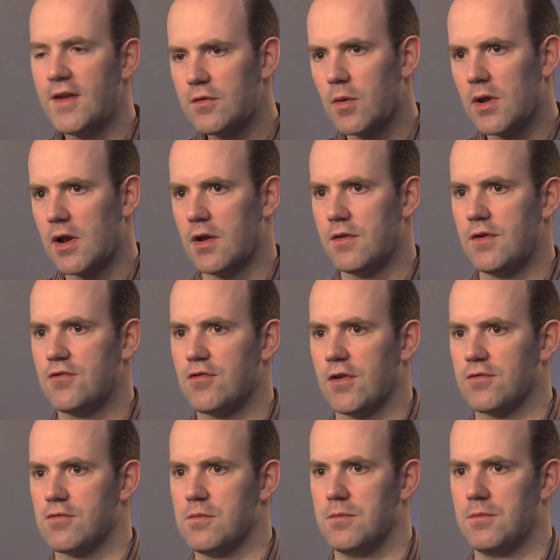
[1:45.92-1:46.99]
had quite a lot of
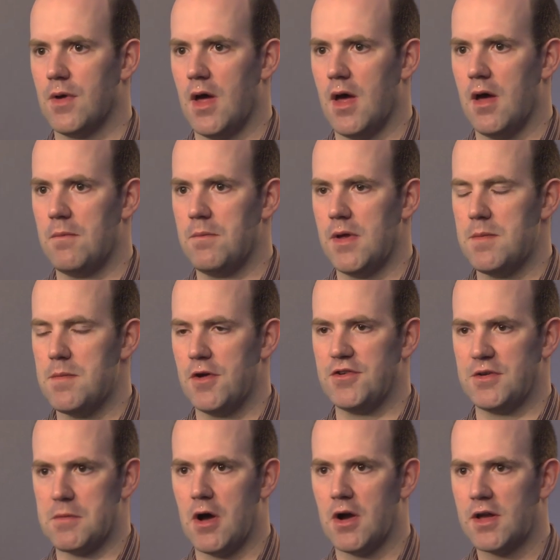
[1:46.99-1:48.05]
interest from
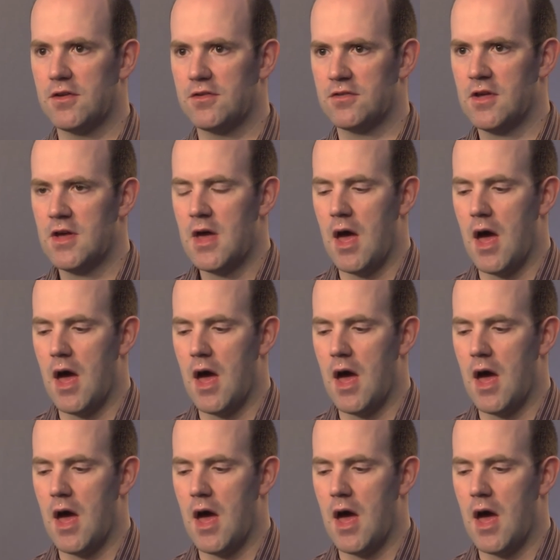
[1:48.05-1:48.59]
emerging markets,